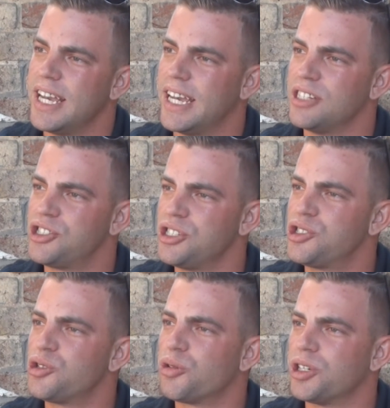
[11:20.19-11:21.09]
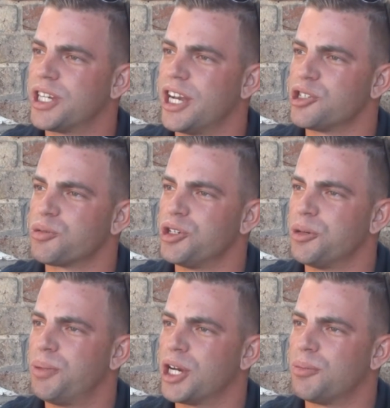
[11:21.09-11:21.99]
and see store indicators where you
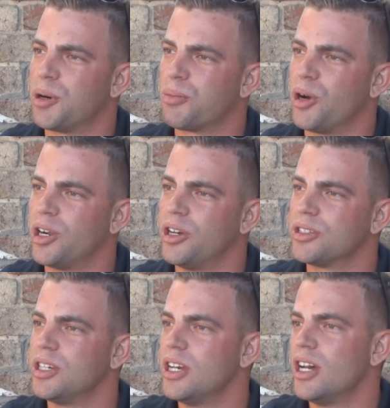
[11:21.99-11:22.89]
can pick up our product.